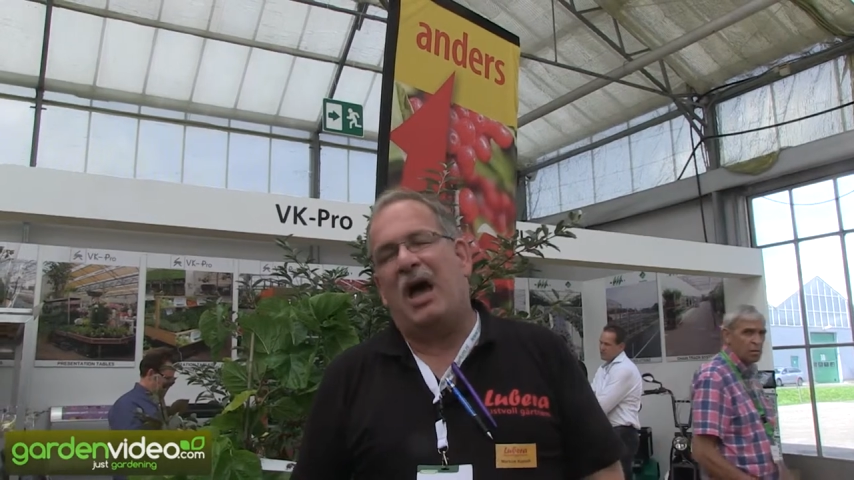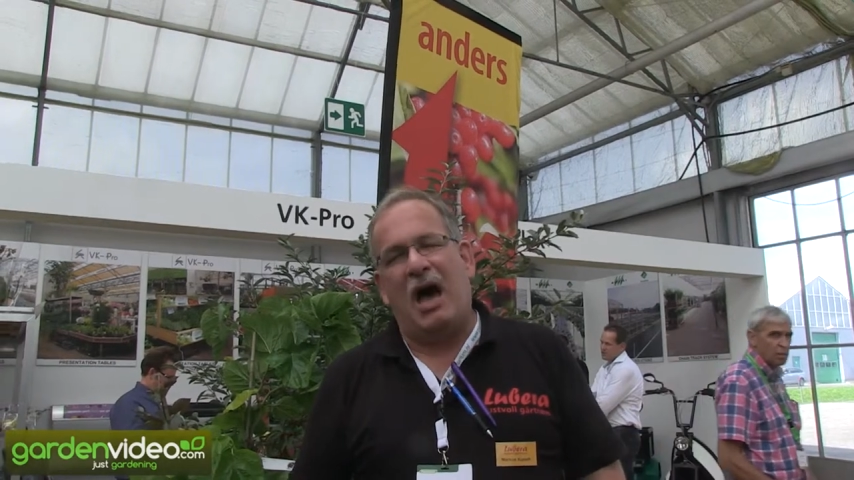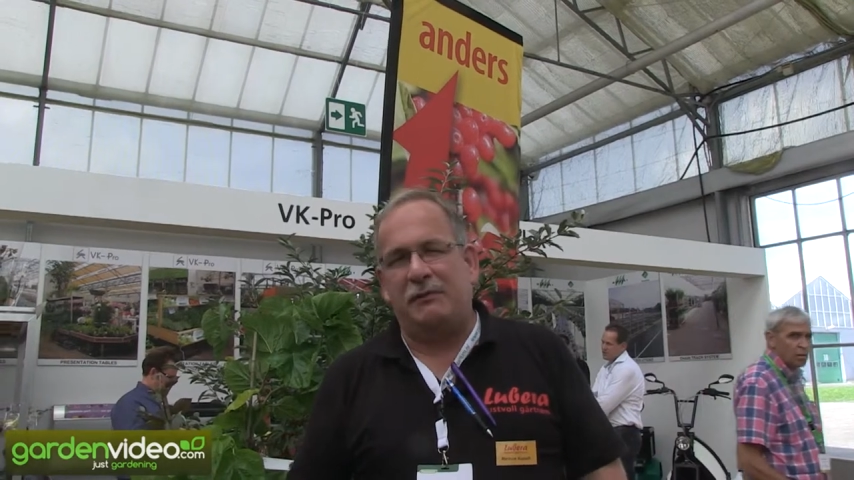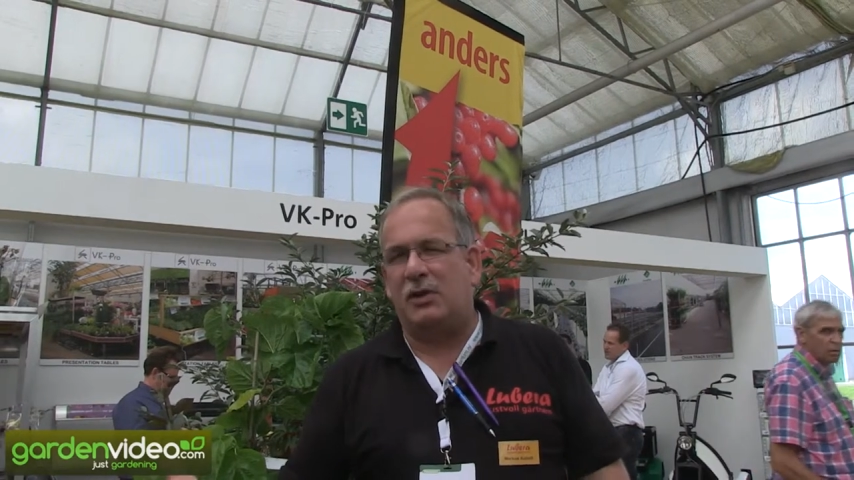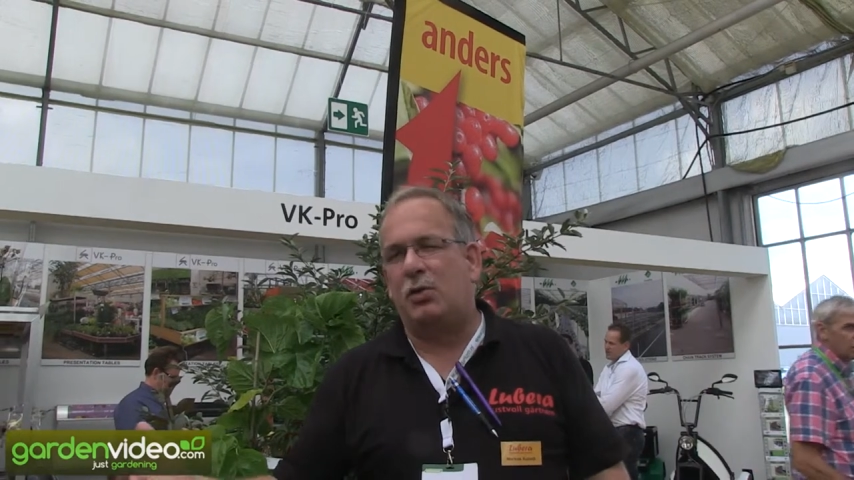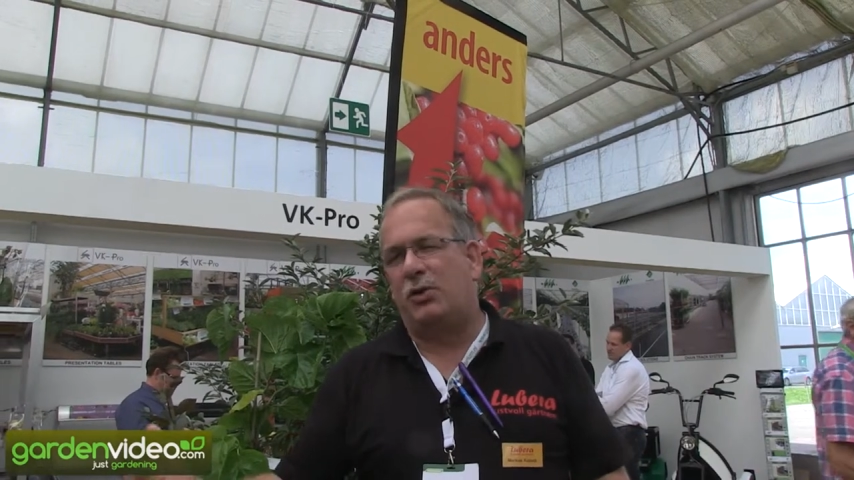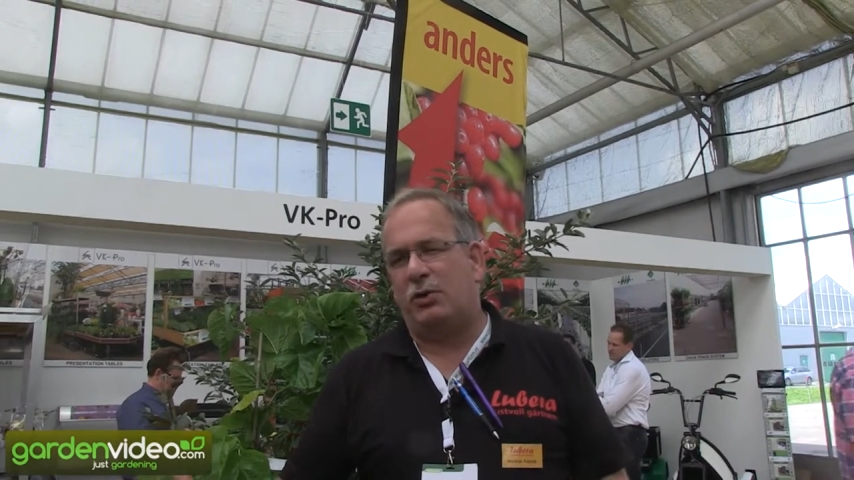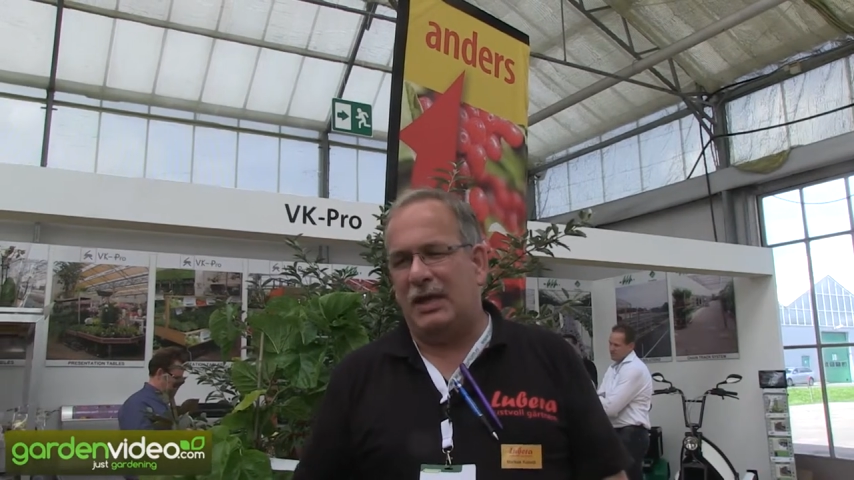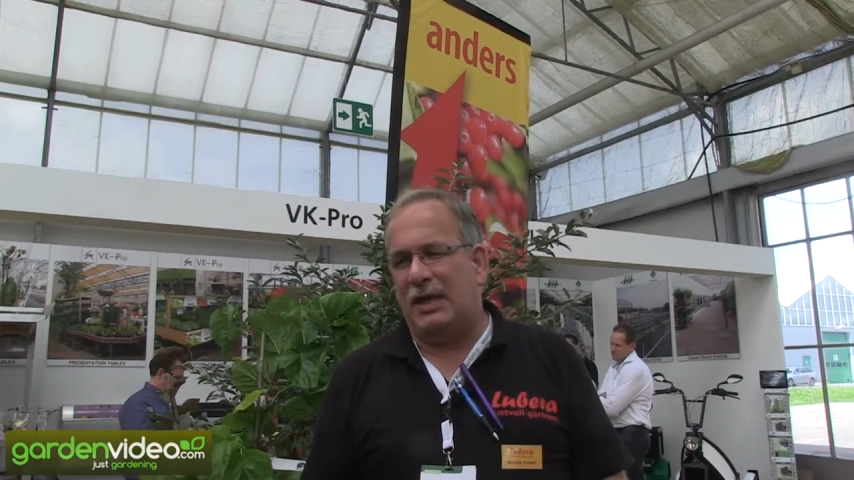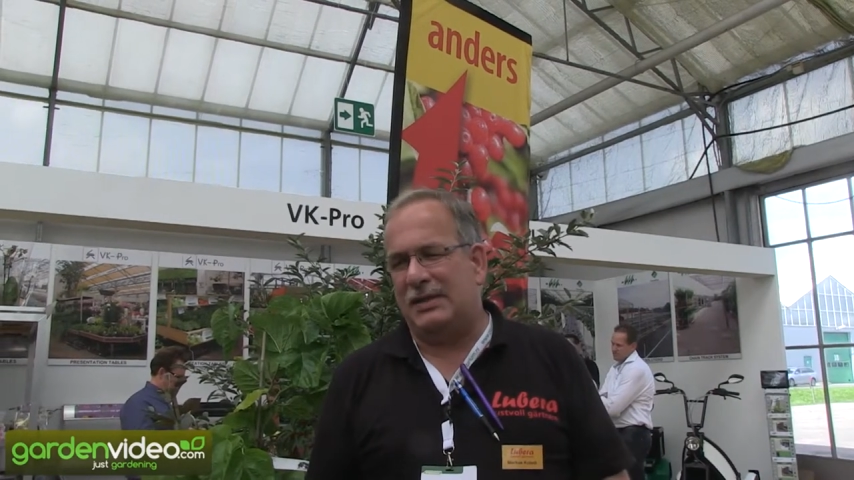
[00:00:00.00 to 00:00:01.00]
after
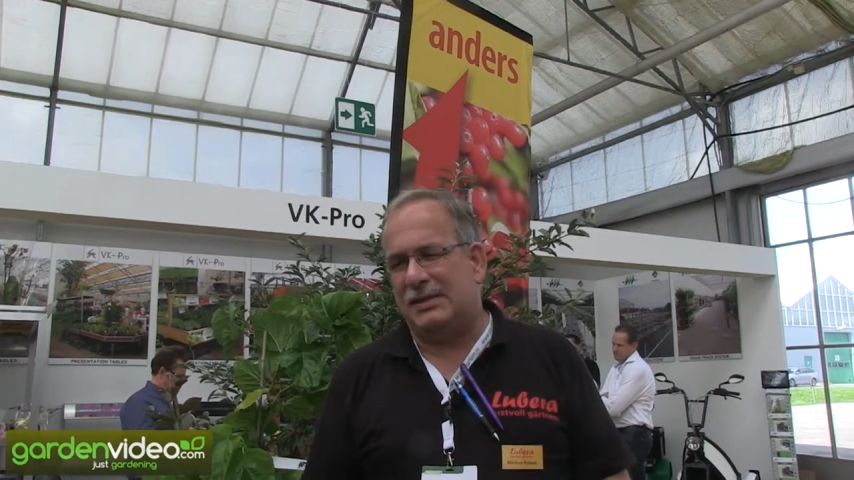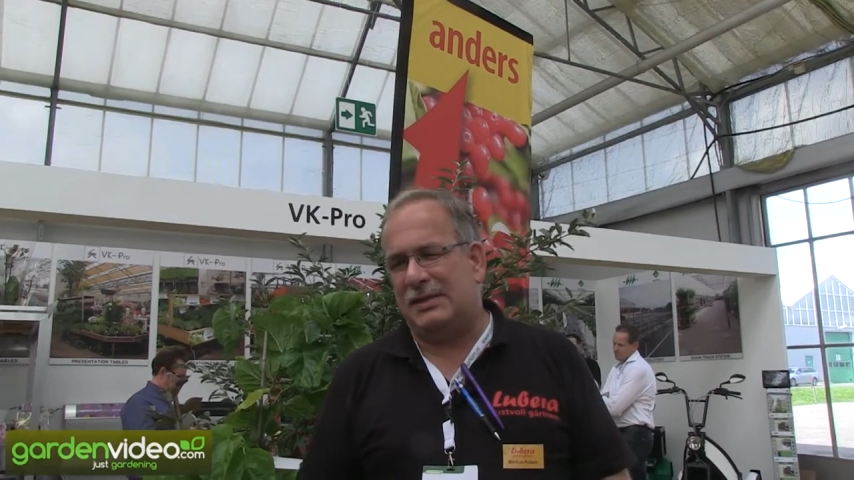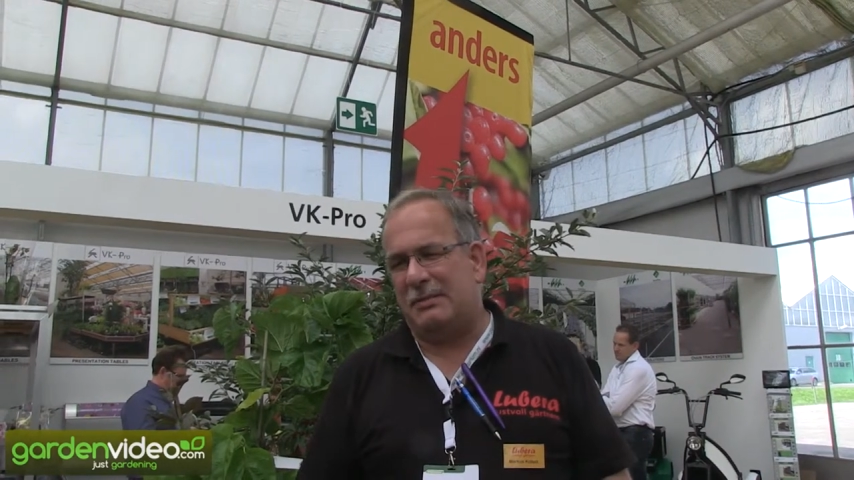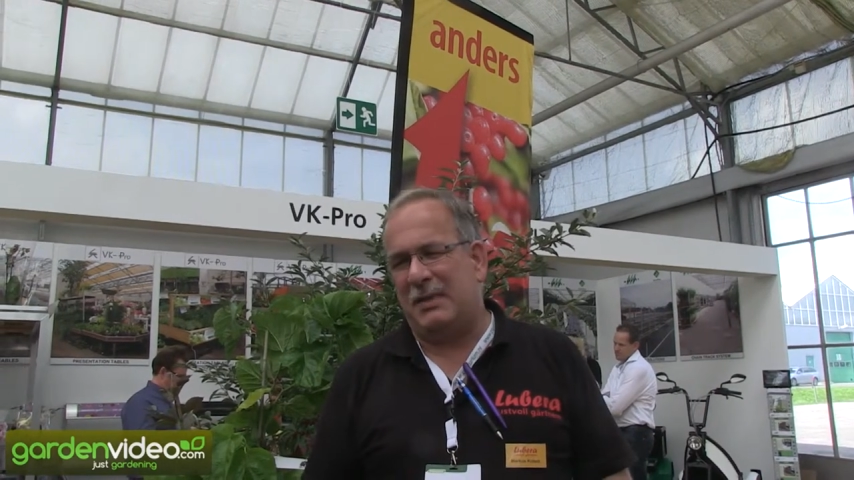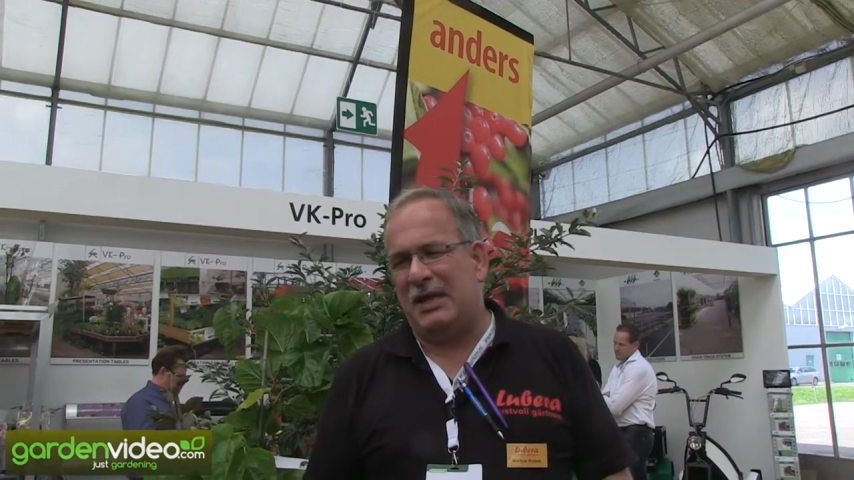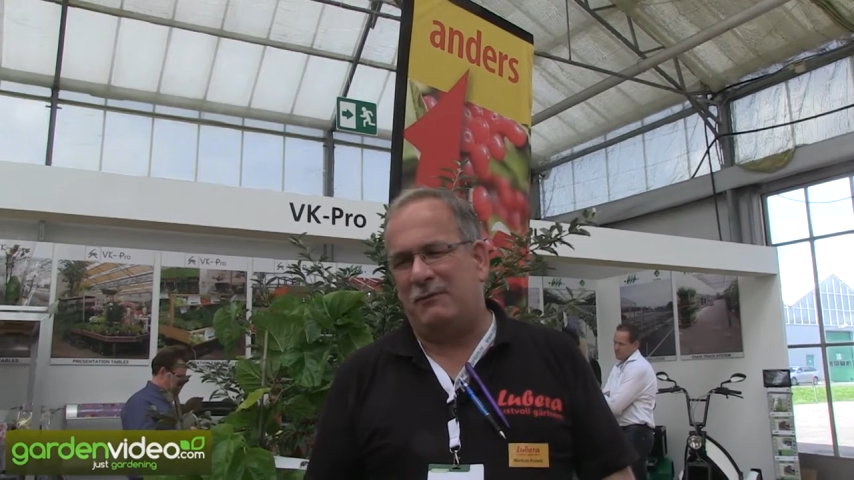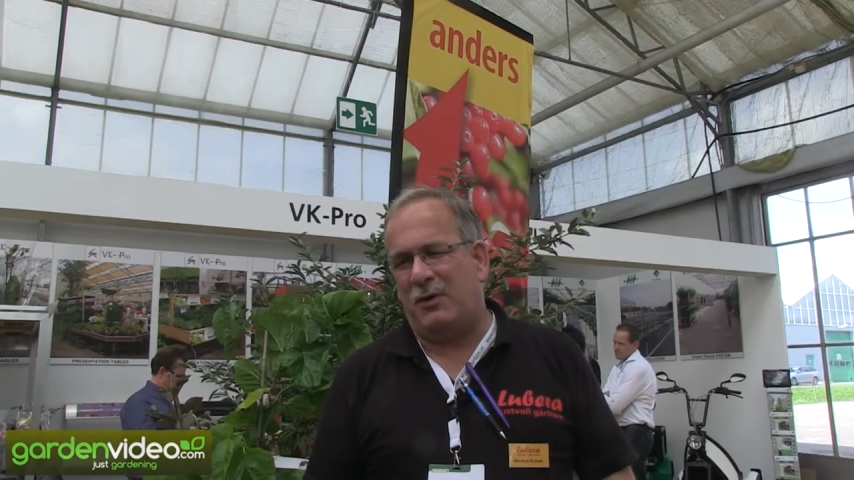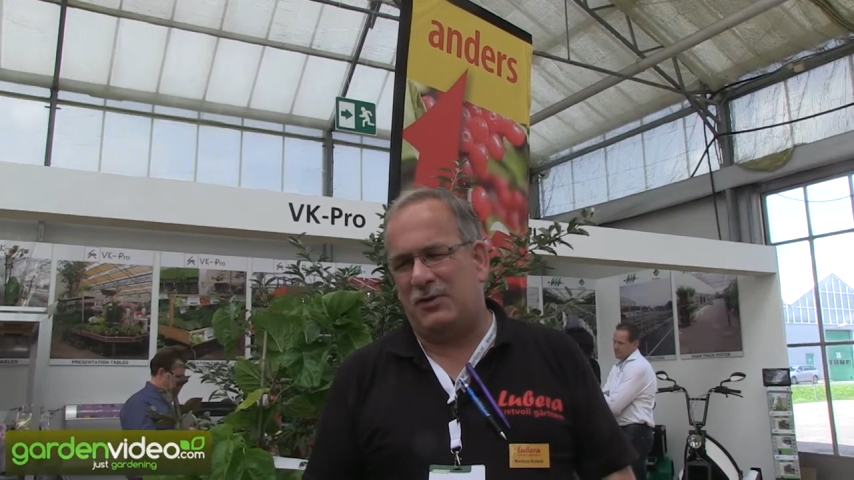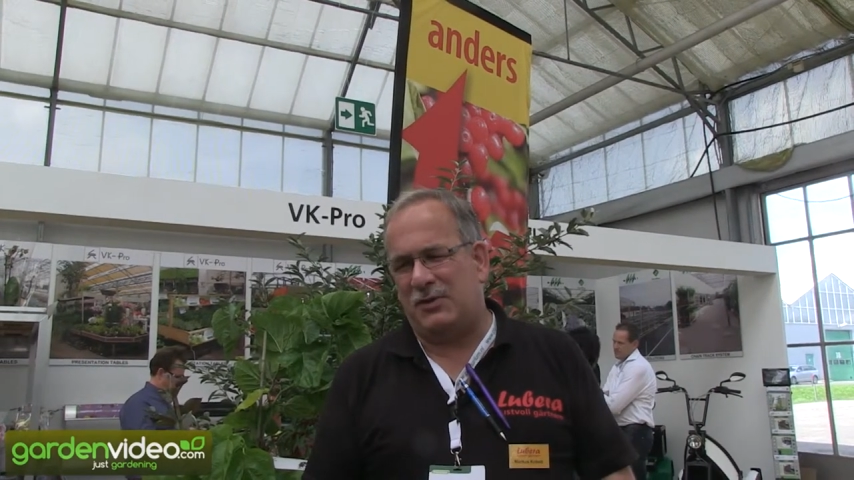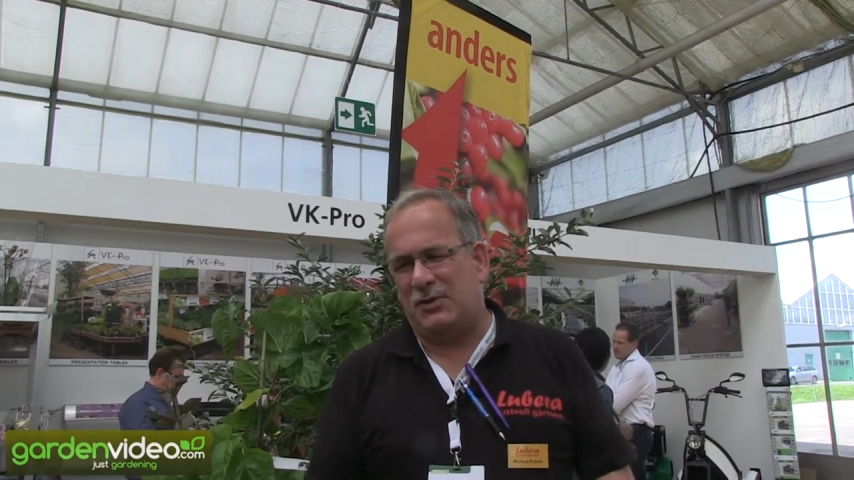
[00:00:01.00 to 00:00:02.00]
2-3 years, it
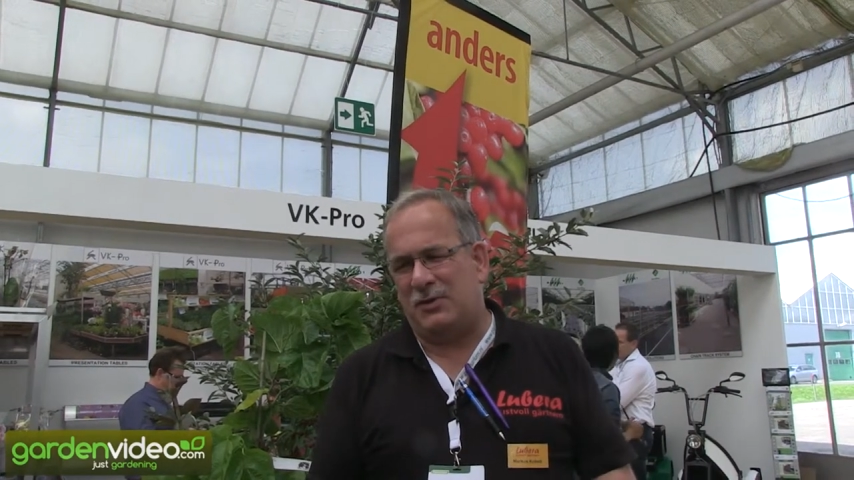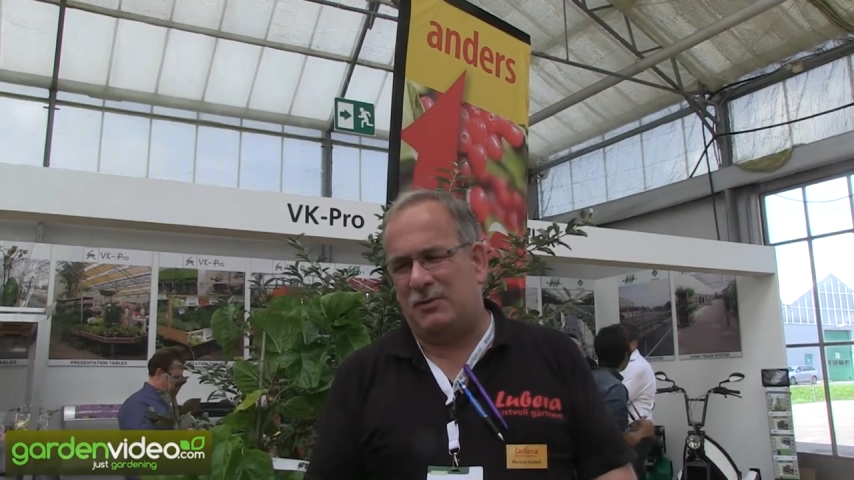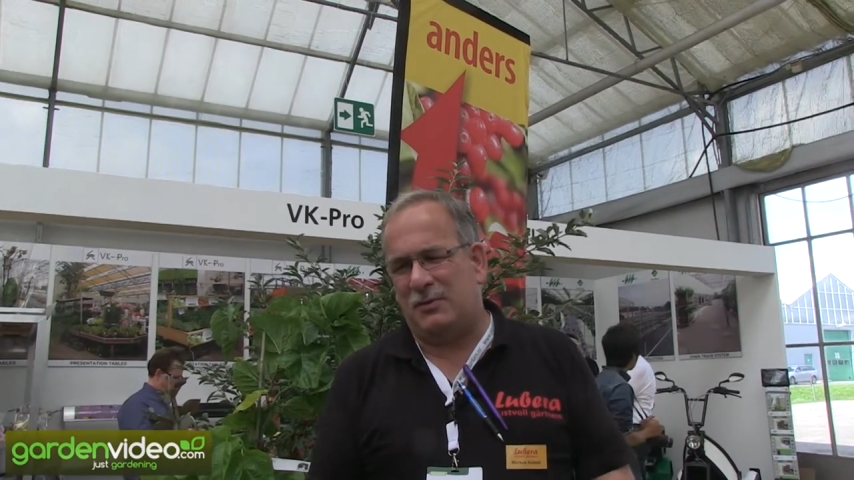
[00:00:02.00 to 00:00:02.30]
was